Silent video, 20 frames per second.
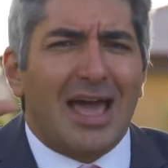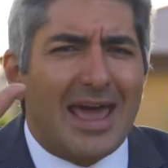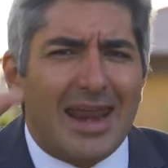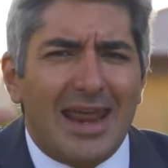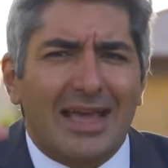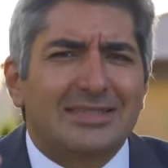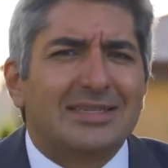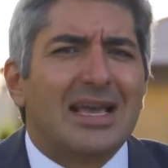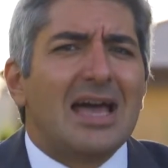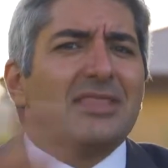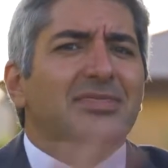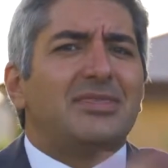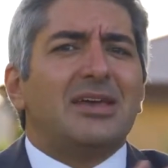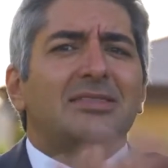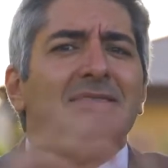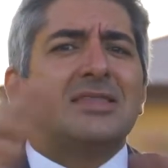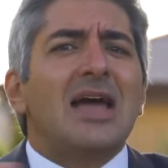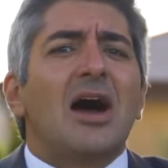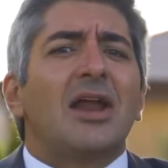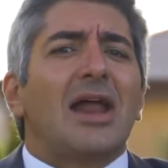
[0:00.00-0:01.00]
headaches
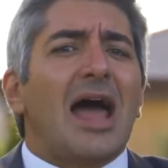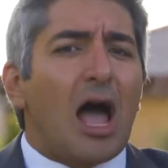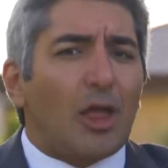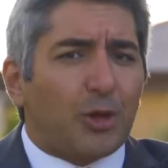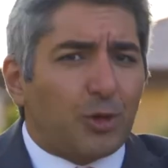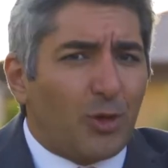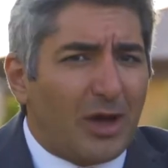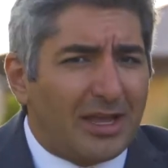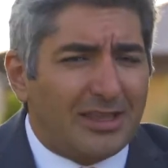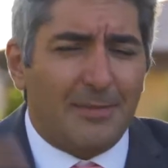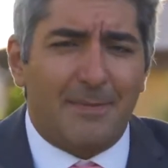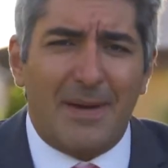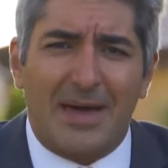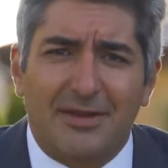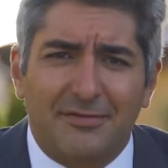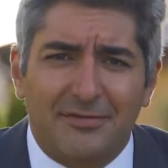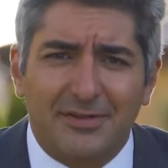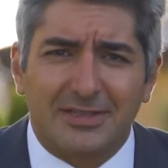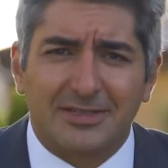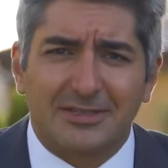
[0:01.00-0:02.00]
did not outweigh the
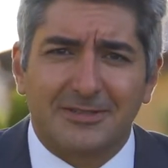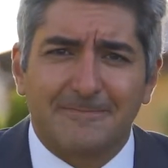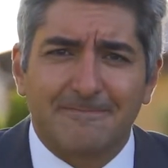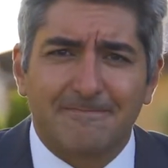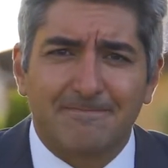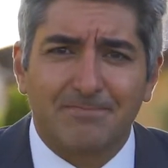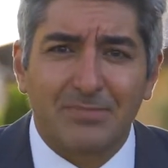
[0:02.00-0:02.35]
benefits.